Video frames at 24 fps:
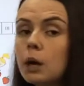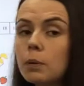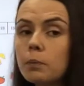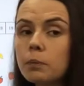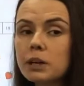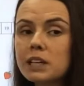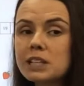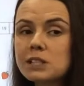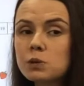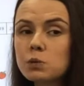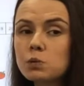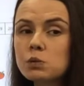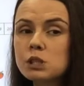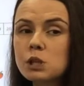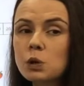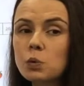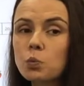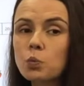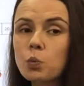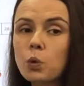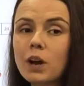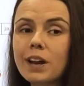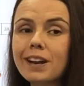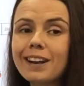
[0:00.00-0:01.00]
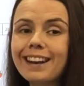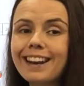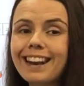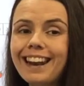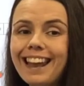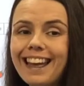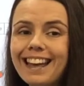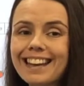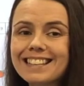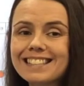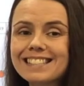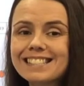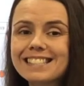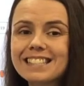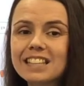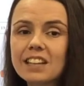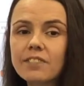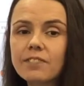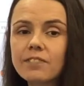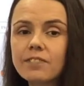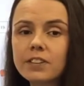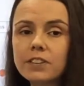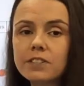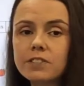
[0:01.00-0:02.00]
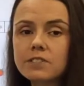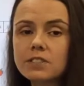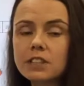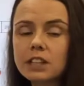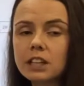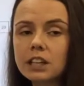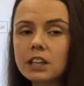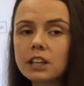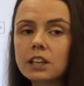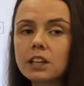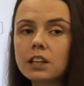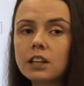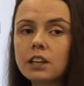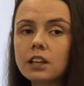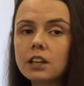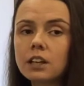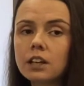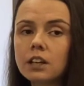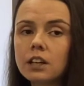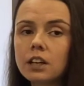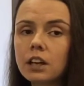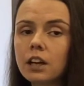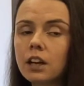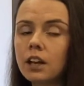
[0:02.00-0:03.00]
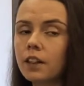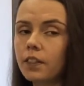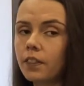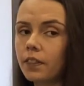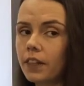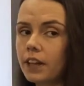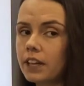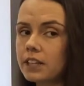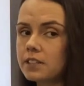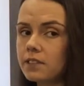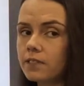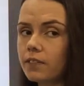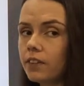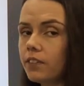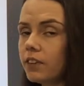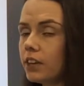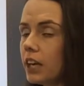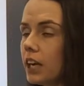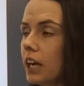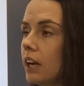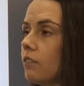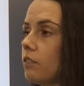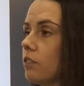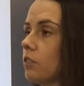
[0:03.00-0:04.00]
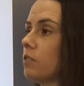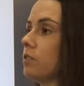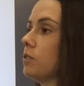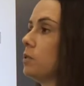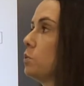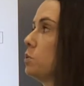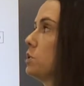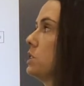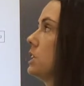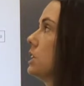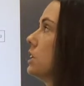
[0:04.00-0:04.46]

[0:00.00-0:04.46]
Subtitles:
but it's also 1 less than 15. That's very clever, 14.